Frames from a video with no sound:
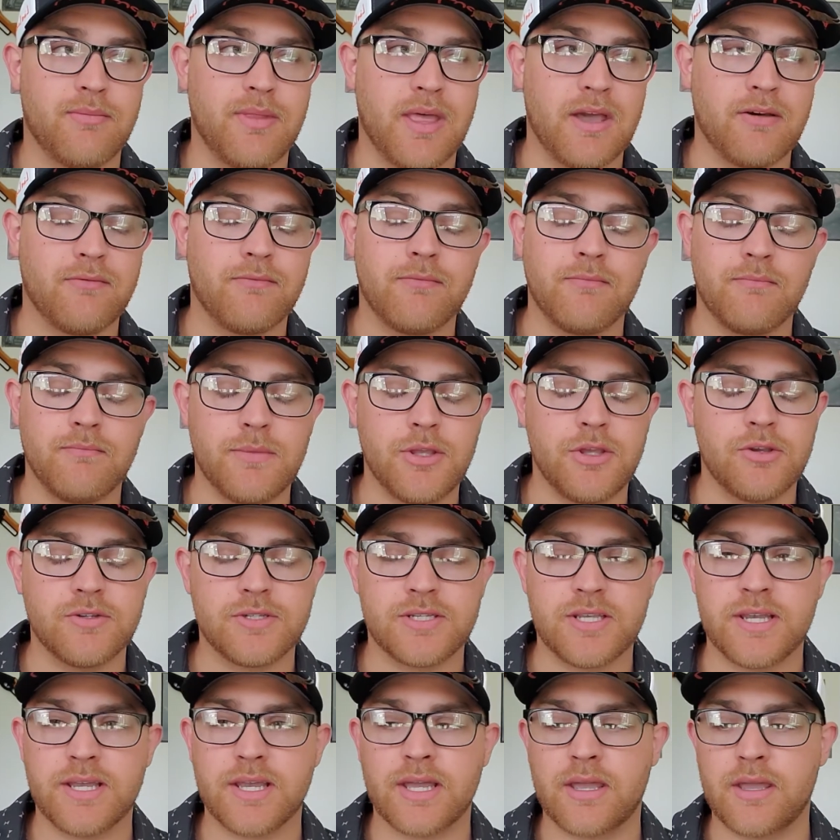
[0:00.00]
They have
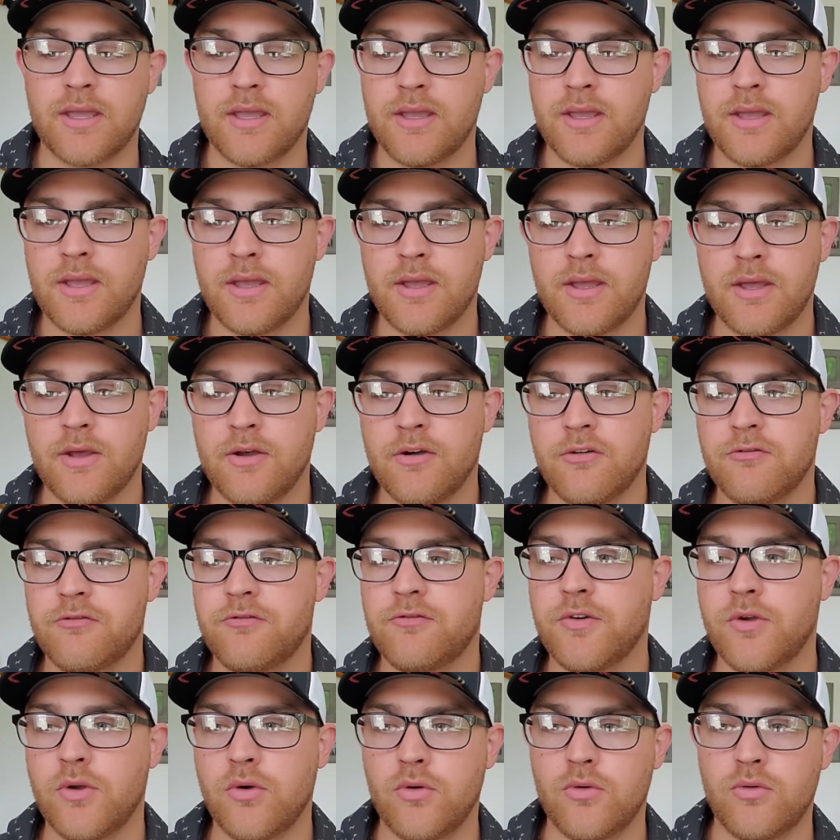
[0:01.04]
music,
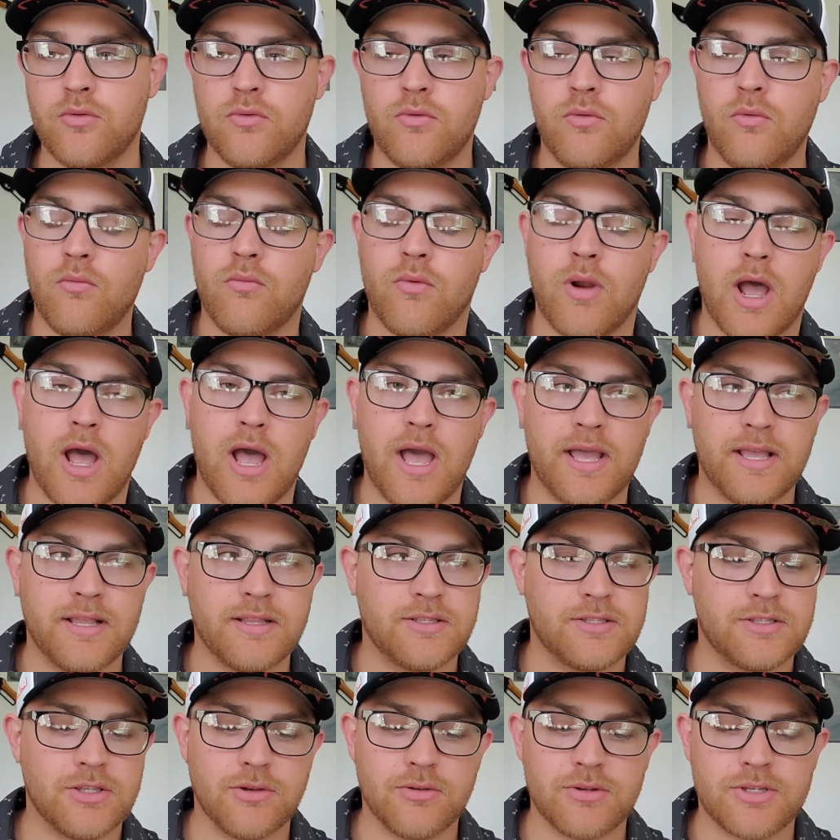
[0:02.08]
food,
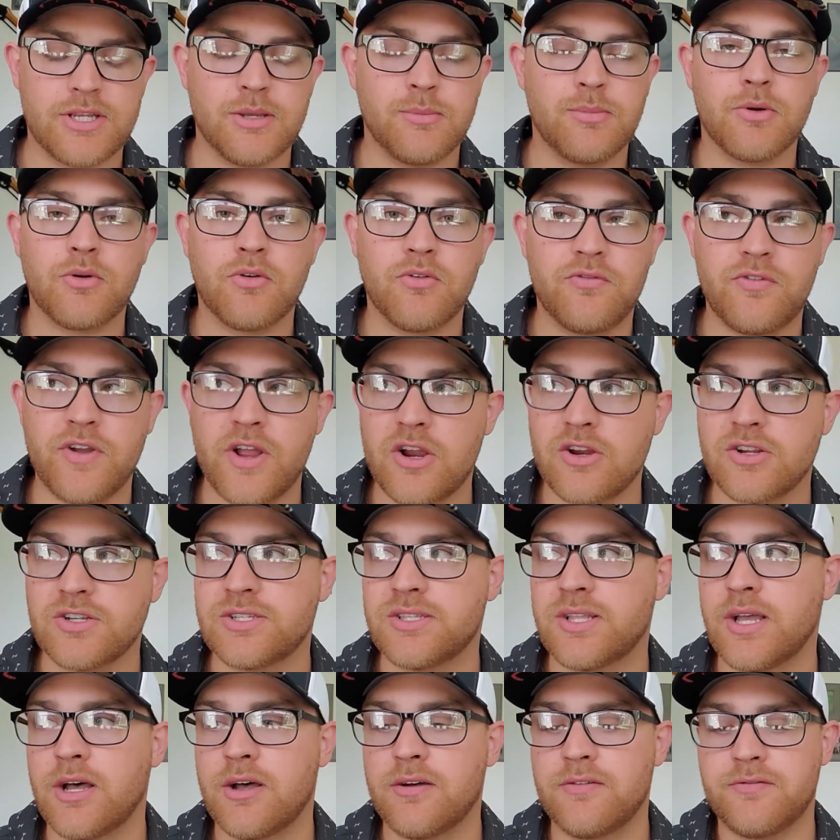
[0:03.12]
rides, typical fair
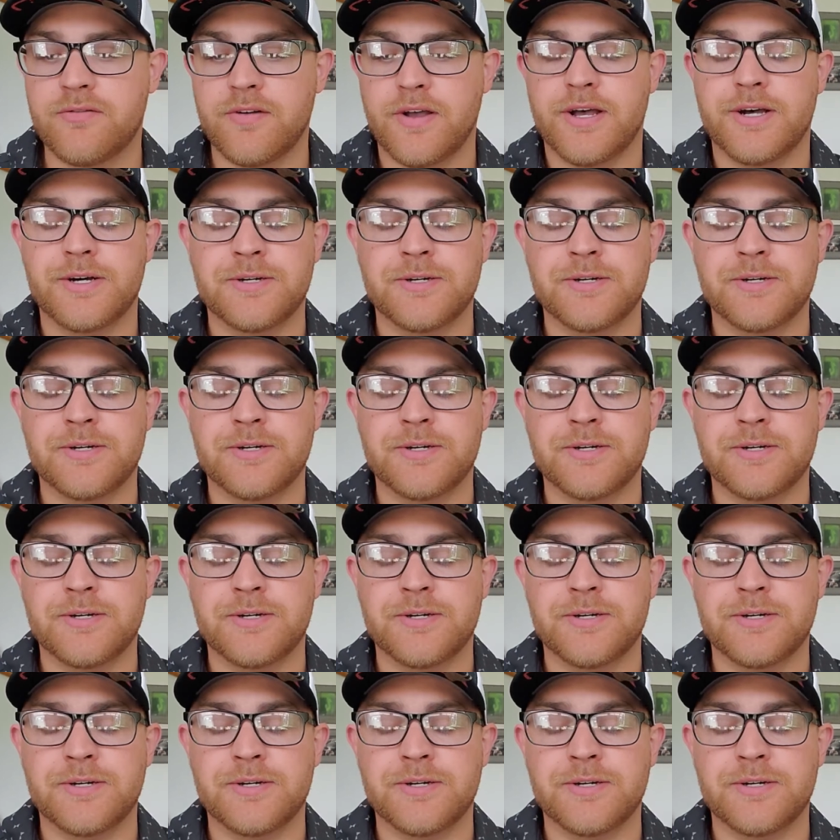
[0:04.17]
stuff.